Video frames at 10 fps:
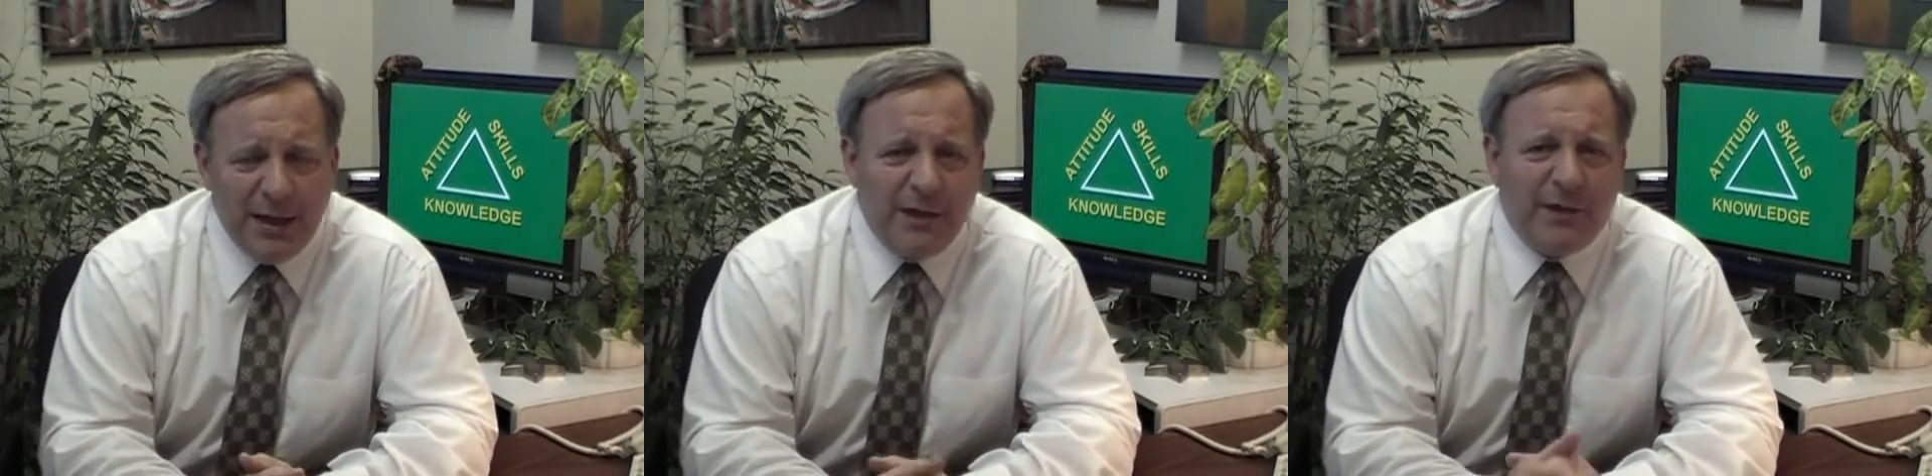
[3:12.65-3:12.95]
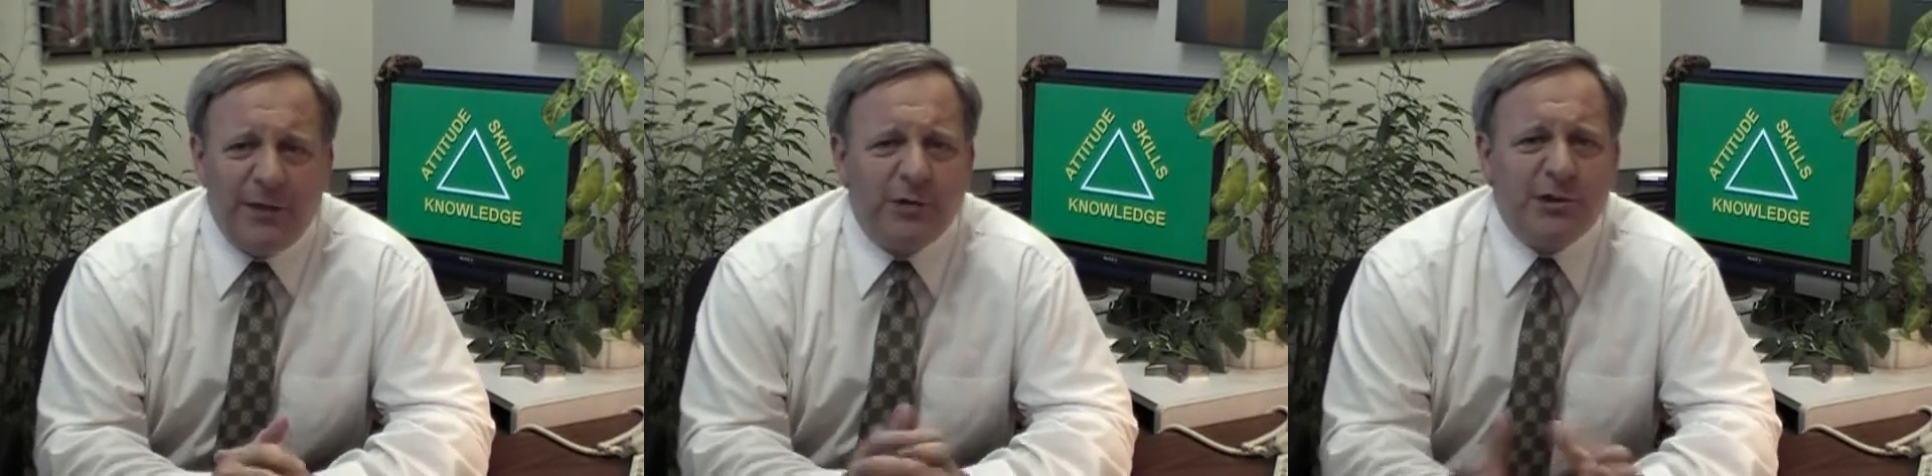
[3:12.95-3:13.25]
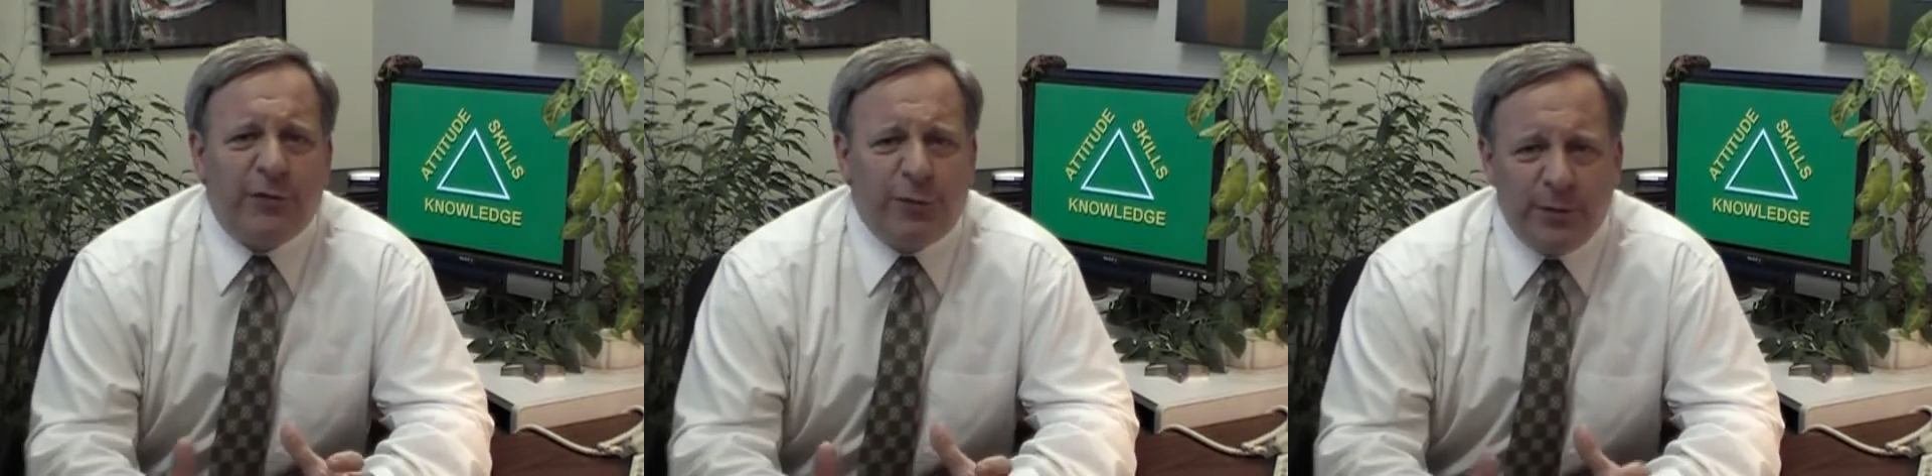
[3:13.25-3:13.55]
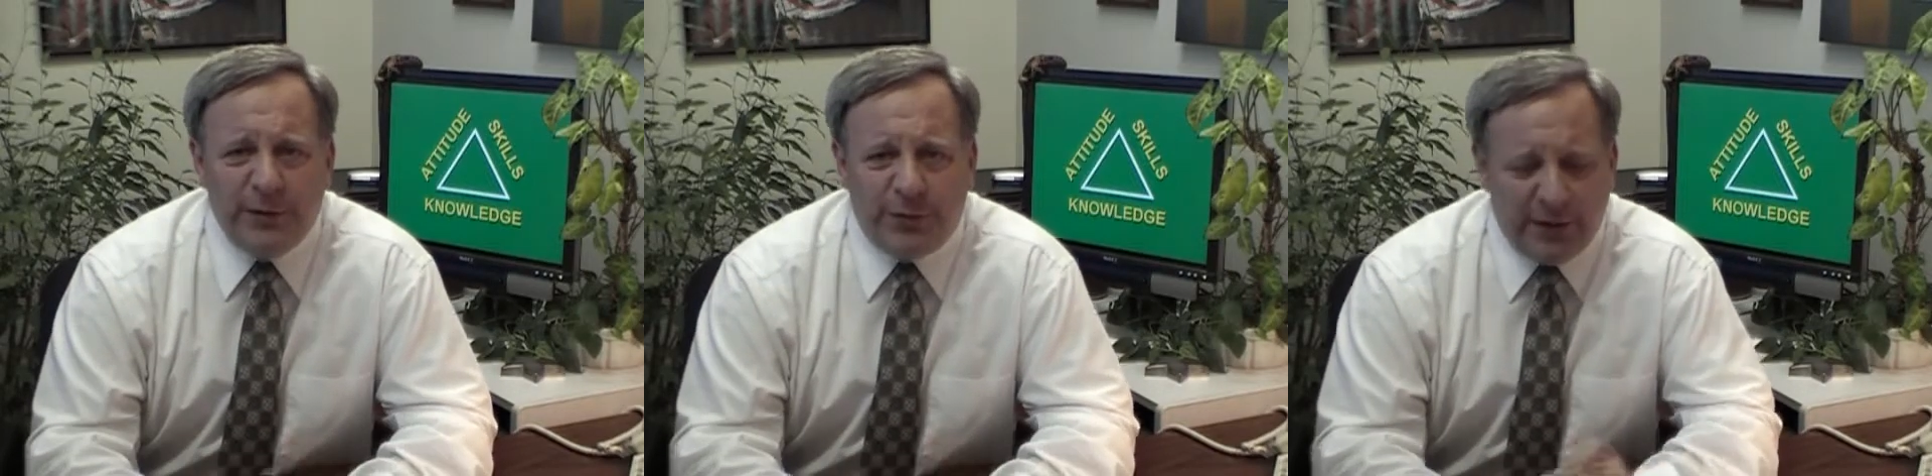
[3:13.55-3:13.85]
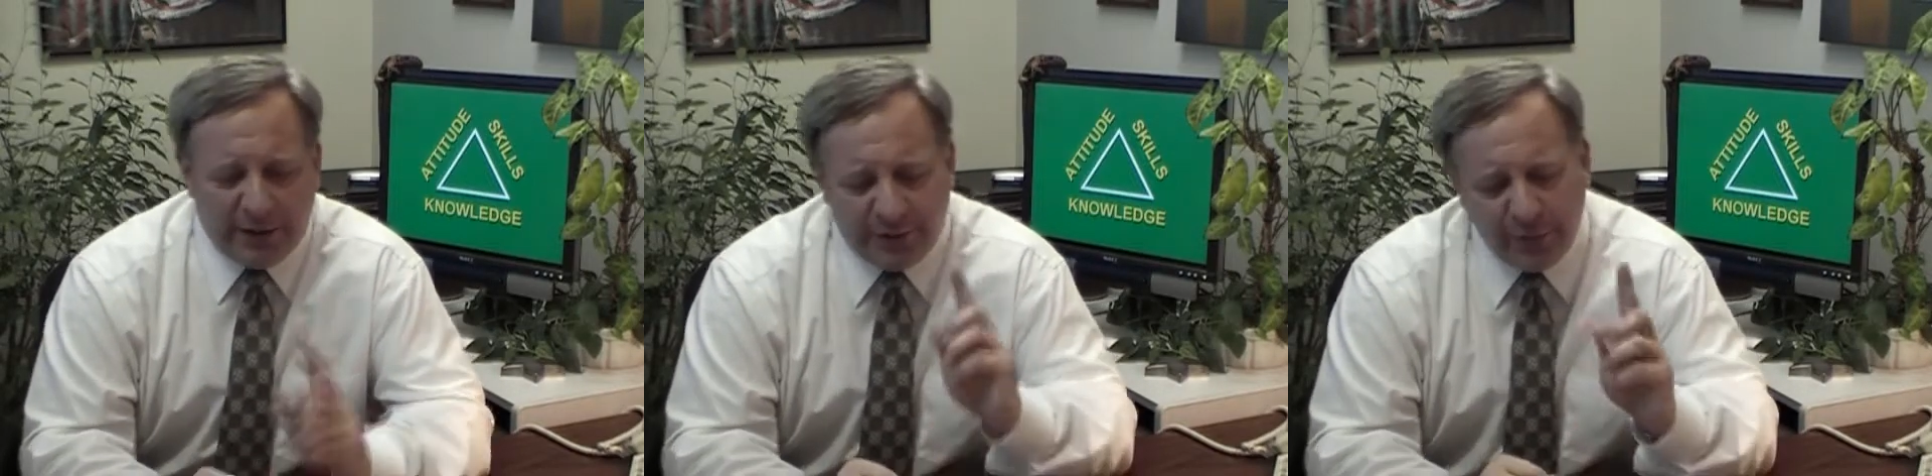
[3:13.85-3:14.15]
He said there are just 3
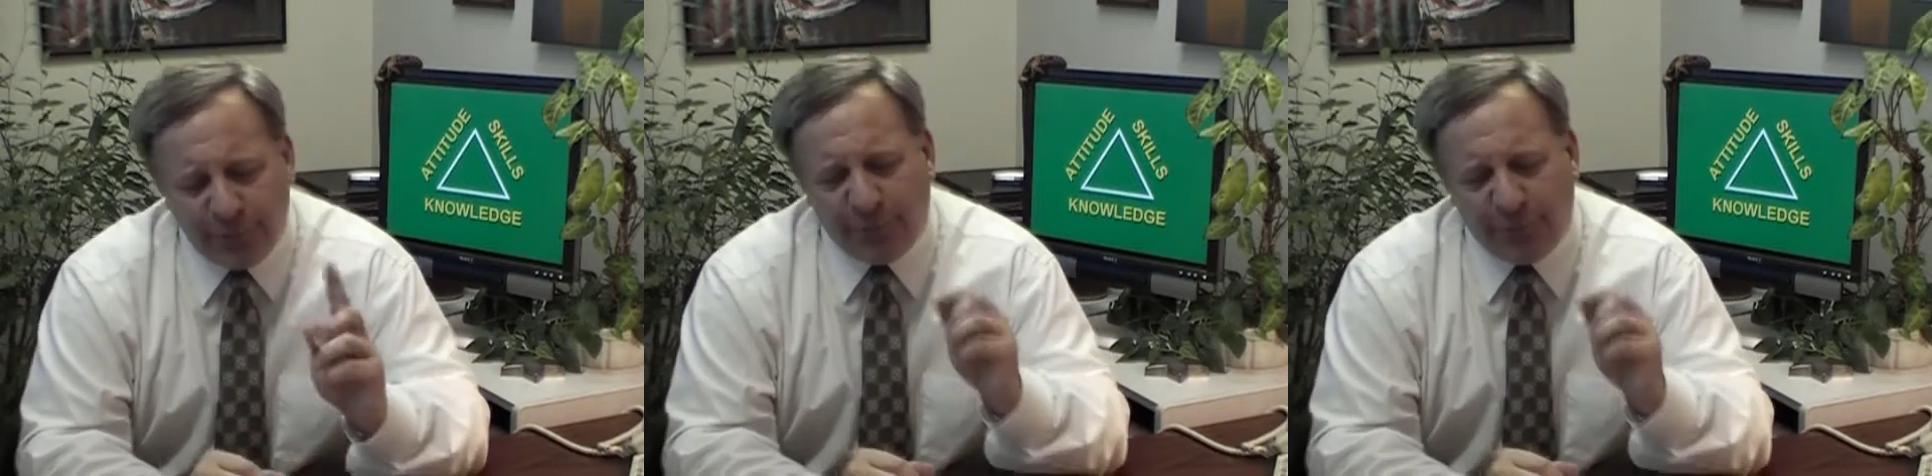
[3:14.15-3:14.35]
things, and the